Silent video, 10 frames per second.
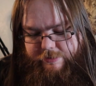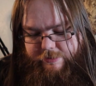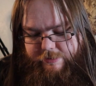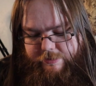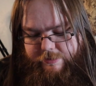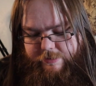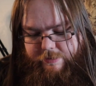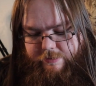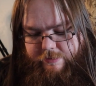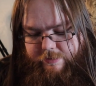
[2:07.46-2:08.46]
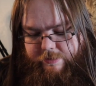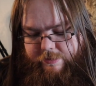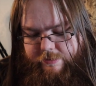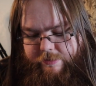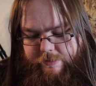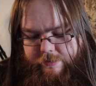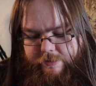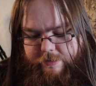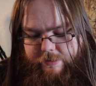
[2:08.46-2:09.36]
Nothing is said.